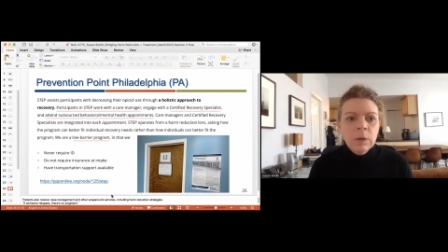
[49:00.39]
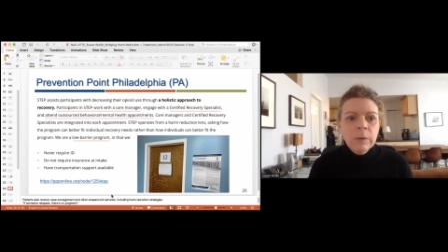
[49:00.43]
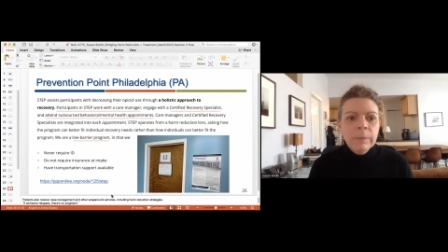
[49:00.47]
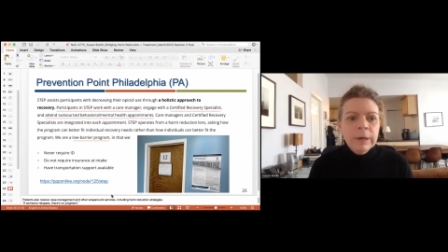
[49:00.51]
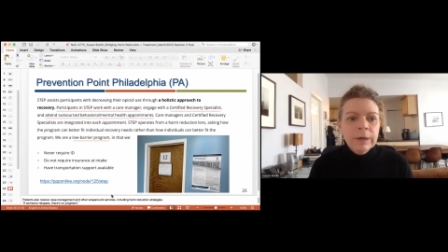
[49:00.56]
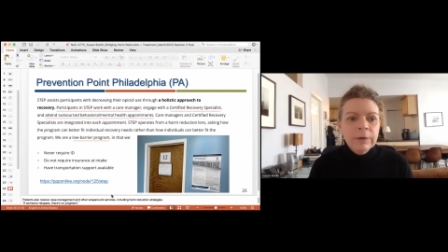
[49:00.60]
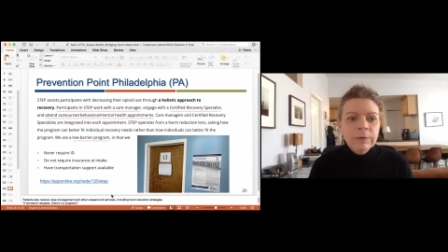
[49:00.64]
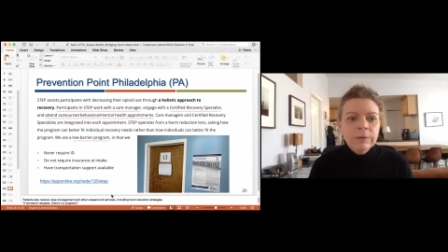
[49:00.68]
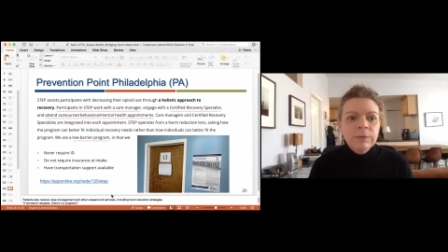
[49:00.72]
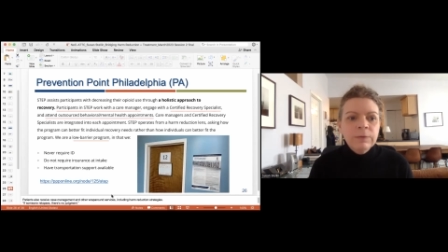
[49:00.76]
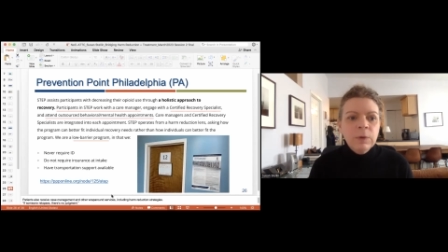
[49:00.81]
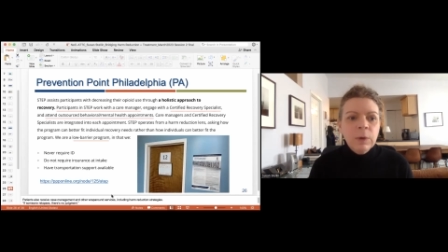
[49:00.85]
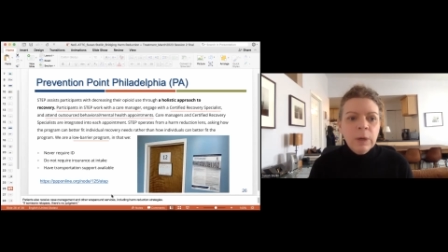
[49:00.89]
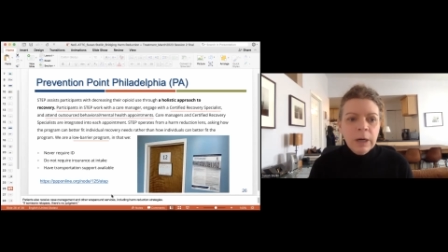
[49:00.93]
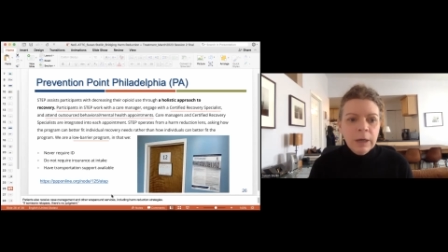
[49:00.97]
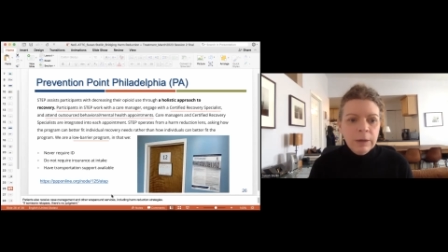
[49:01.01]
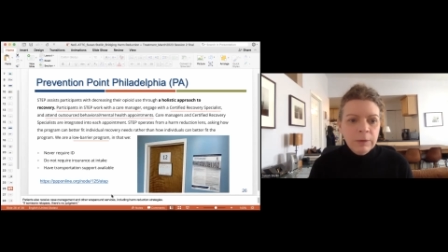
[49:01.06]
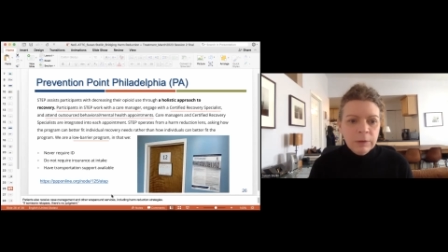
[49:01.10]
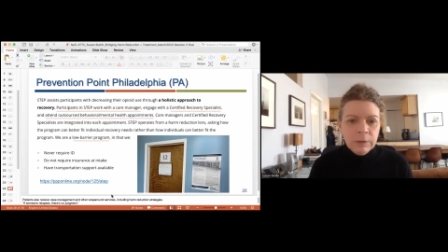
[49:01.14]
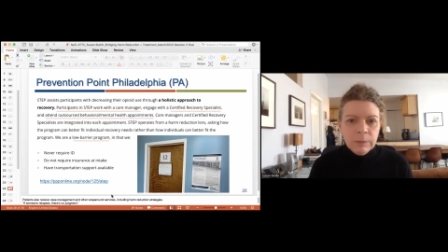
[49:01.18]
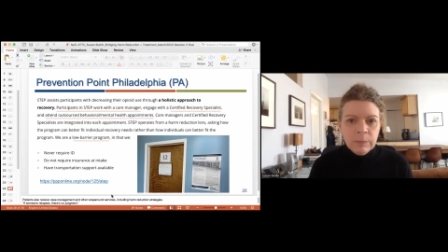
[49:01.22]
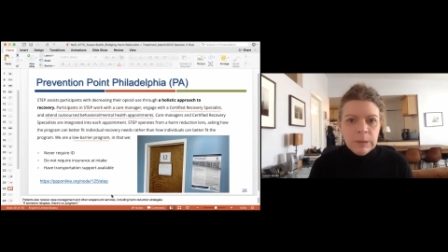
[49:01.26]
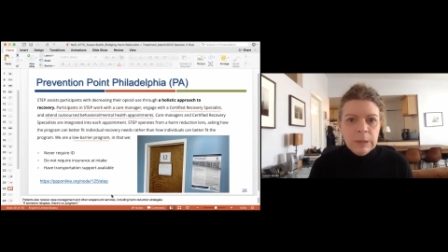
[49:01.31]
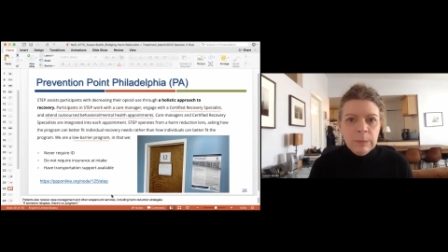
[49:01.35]
about
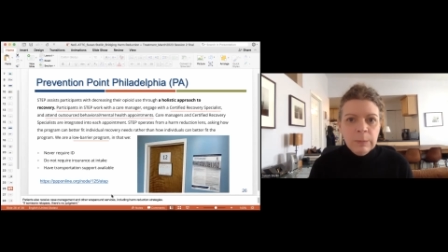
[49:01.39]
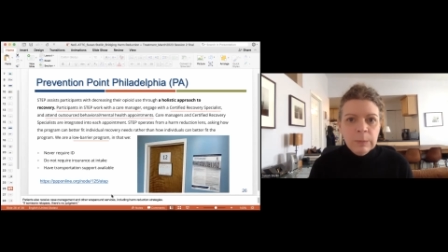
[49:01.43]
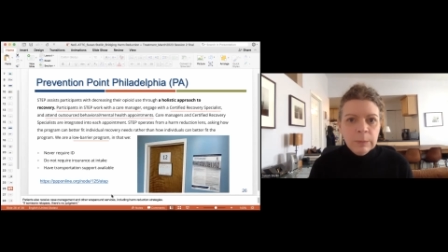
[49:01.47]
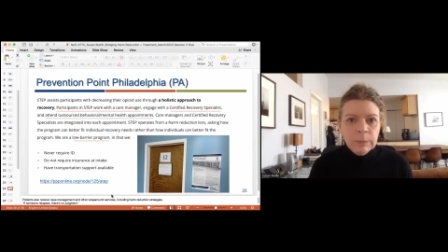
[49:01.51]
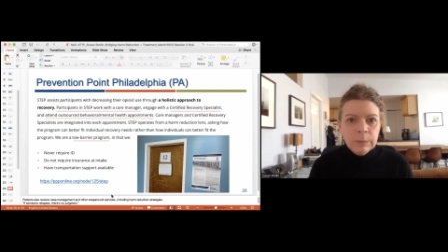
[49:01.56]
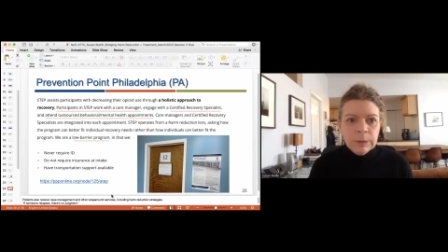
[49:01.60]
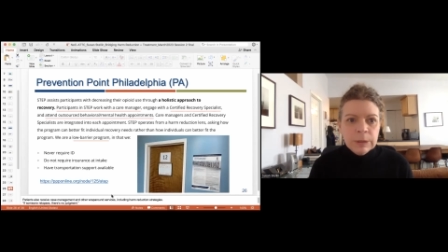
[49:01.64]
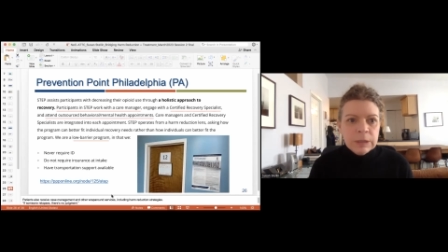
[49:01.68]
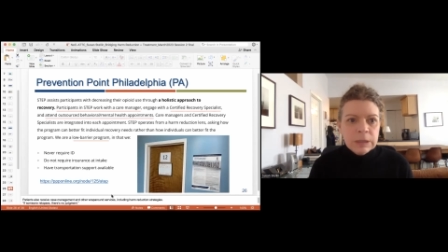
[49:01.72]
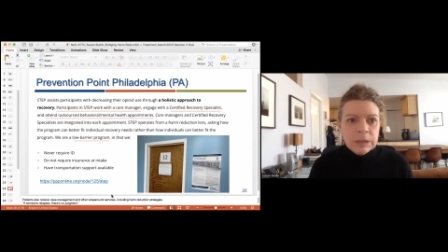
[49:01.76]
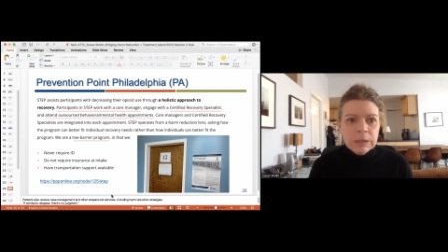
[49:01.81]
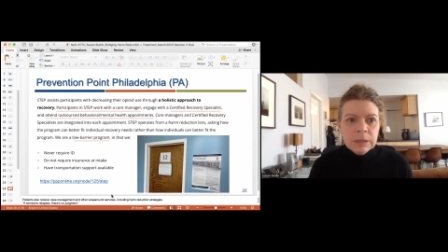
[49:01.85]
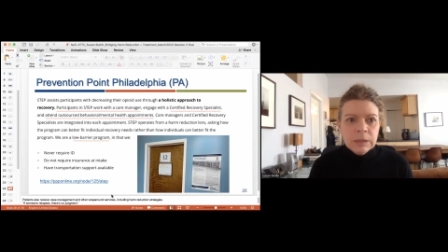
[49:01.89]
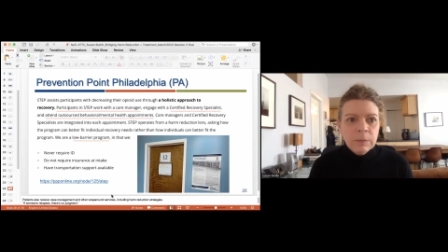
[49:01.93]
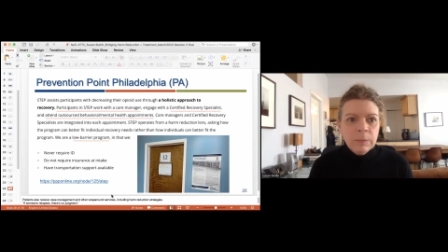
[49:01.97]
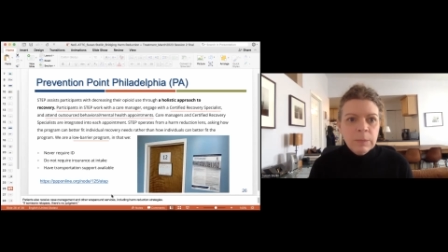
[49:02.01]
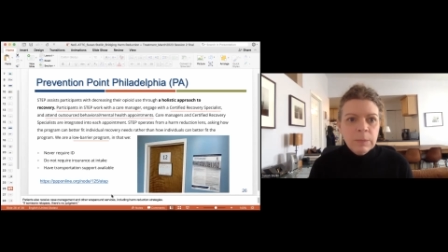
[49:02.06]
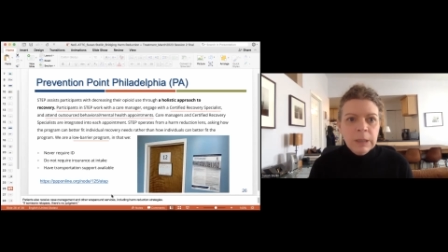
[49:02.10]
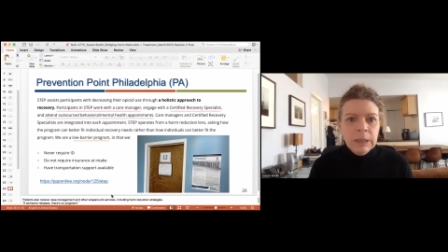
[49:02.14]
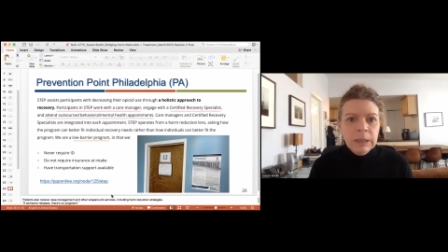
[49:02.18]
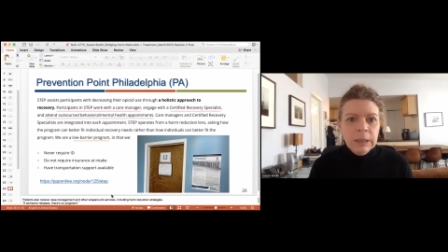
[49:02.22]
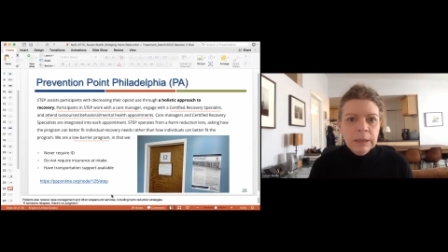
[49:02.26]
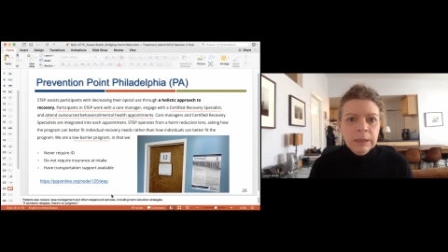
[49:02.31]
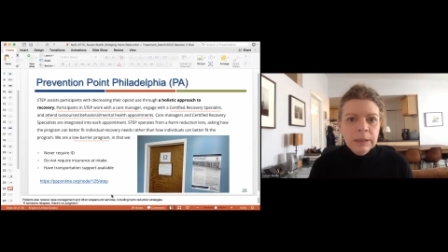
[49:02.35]
400 people
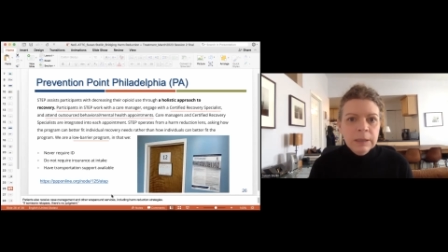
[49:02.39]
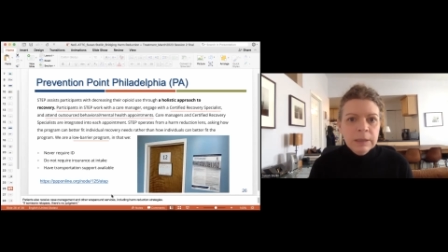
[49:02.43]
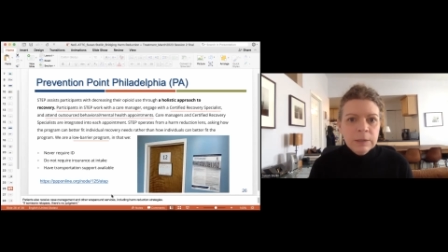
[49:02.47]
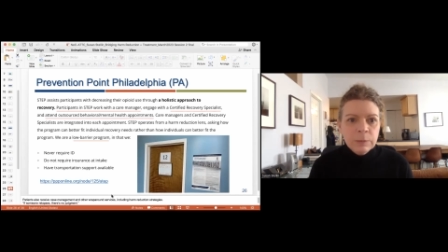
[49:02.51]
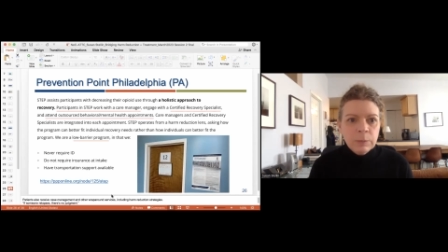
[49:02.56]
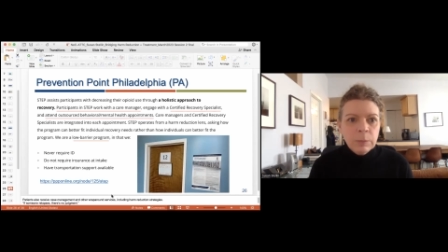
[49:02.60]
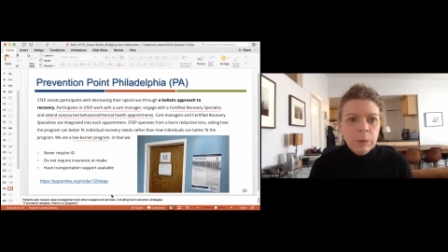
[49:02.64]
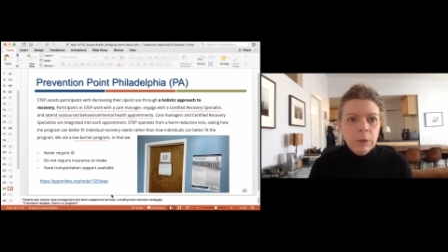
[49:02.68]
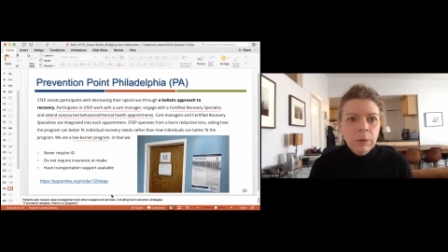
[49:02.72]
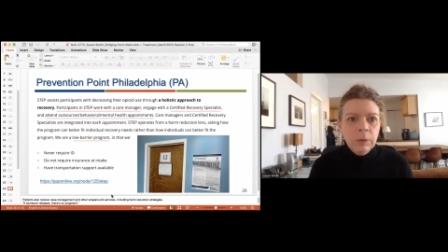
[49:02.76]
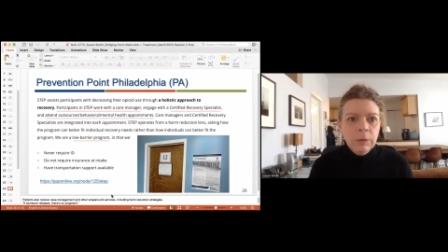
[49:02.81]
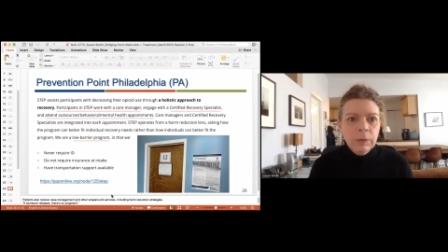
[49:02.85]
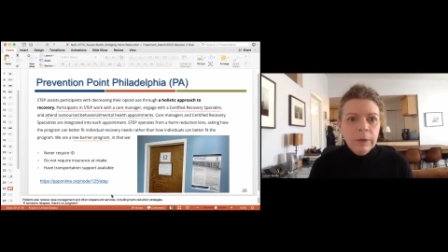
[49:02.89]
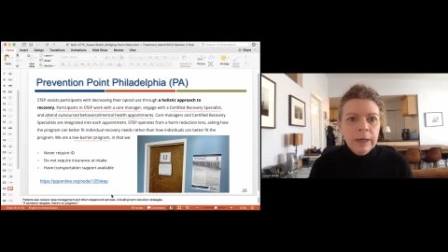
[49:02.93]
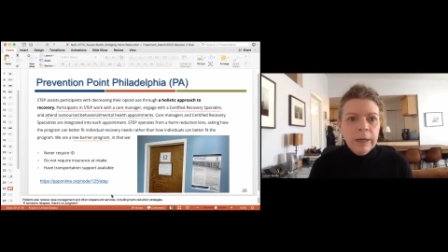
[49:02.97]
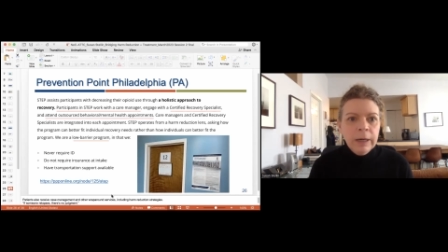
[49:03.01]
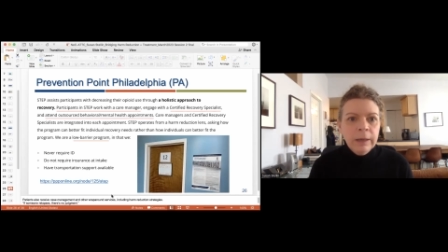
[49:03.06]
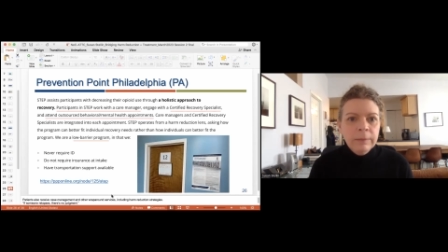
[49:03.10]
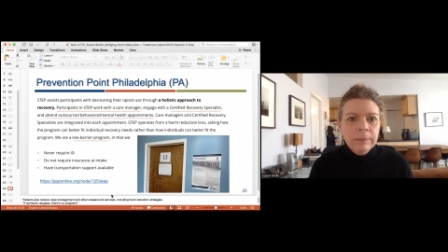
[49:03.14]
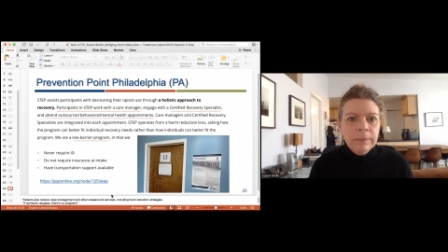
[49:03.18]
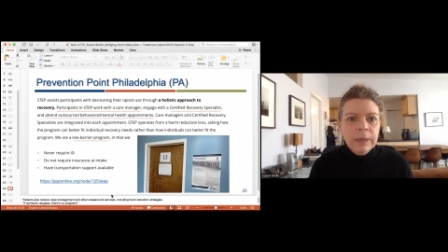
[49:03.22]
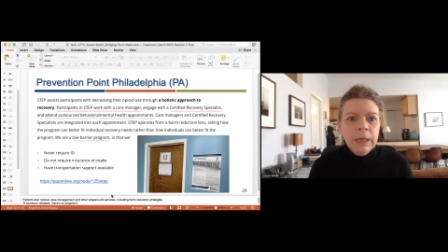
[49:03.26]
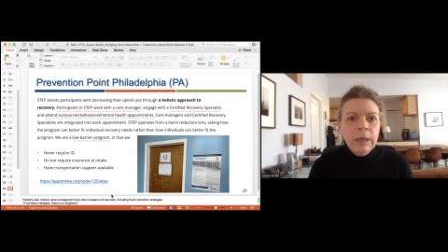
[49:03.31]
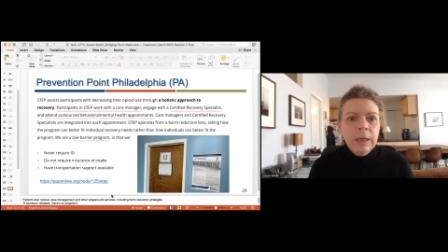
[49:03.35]
participating in this
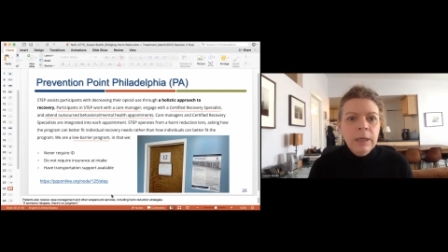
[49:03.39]
program.